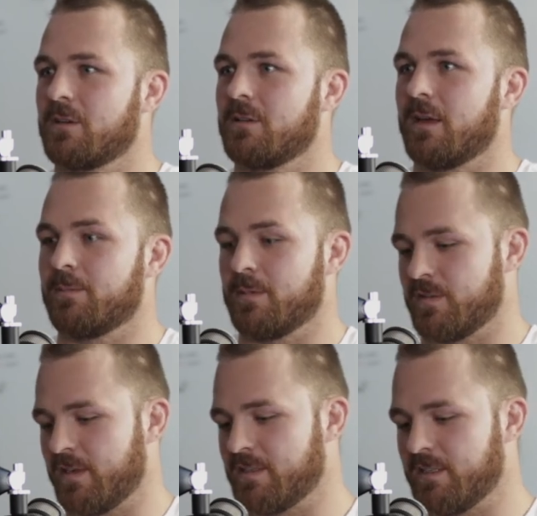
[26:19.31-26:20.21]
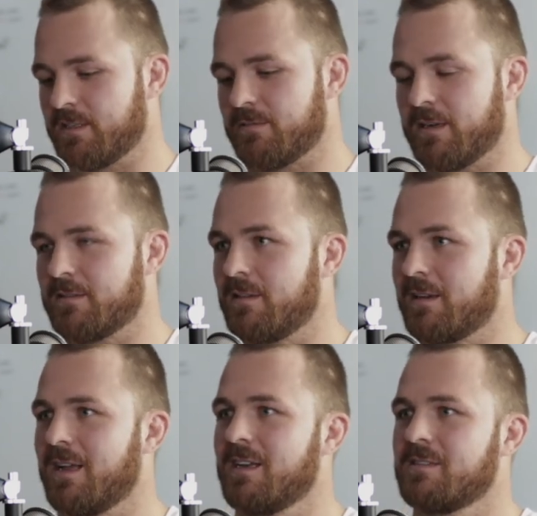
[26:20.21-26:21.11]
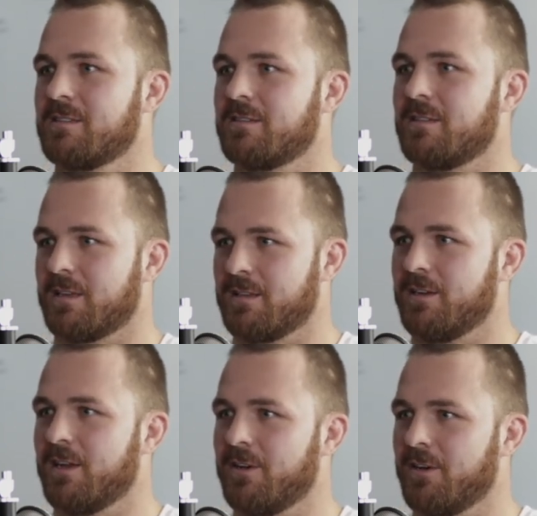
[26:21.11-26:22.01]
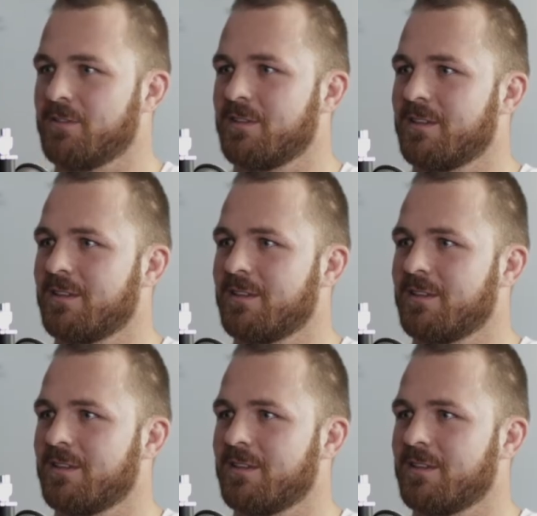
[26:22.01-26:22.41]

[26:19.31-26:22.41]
they sent it round to the class, like a note to the